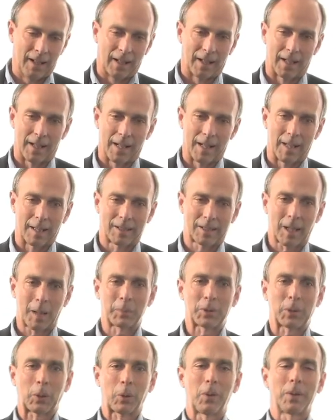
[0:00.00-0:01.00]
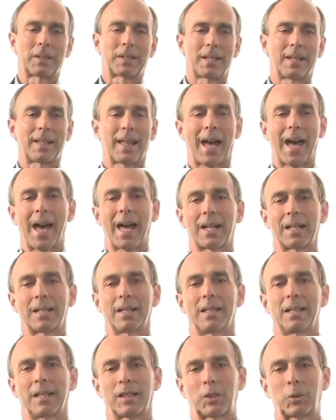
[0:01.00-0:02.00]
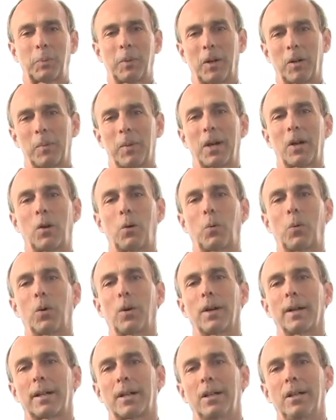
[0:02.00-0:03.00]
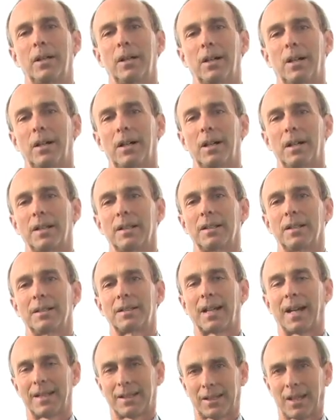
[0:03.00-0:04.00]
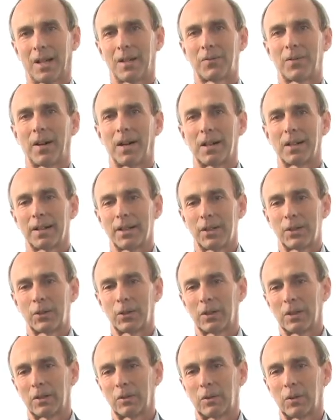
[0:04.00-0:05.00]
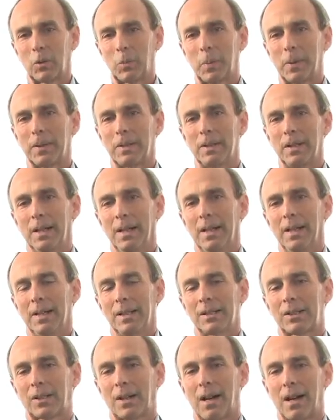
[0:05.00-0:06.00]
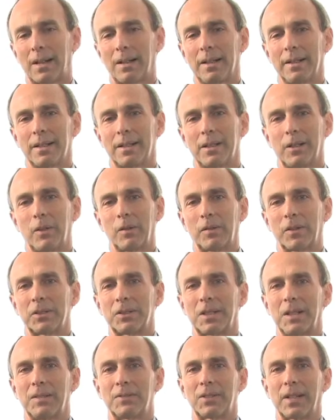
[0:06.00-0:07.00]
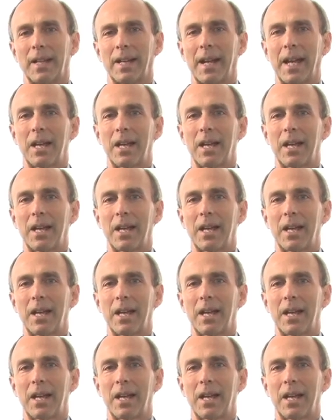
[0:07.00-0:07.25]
Uh, subsequent to that, in experimental work on Ti sapphire laser, a group in Scotland at the University of St.